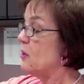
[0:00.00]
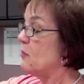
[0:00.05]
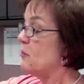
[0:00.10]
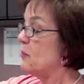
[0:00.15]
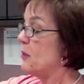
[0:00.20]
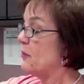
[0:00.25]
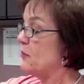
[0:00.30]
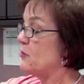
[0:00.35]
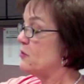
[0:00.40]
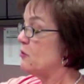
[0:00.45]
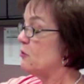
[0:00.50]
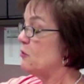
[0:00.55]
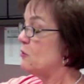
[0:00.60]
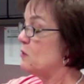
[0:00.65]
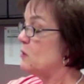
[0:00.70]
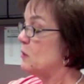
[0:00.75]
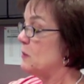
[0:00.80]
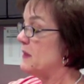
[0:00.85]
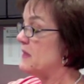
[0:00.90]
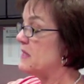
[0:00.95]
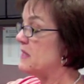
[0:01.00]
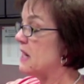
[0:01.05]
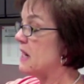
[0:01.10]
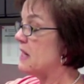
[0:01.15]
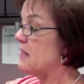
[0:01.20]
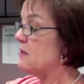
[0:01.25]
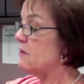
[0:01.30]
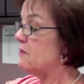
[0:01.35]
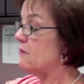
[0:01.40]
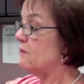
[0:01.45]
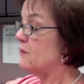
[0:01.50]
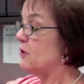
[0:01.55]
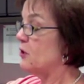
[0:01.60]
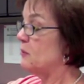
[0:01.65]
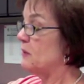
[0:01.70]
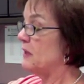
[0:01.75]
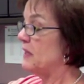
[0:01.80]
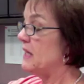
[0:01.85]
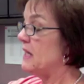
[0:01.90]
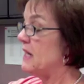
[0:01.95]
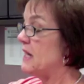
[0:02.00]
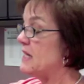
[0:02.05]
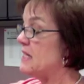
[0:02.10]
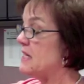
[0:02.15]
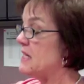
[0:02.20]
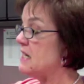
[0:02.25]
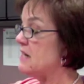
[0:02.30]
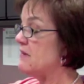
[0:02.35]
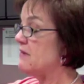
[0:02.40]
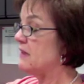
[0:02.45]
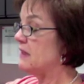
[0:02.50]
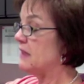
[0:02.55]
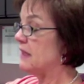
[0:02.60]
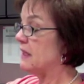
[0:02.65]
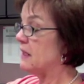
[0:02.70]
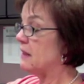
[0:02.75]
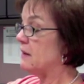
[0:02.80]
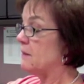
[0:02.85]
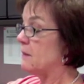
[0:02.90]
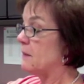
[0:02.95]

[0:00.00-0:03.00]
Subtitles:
both screws will be tightened firmly and evenly.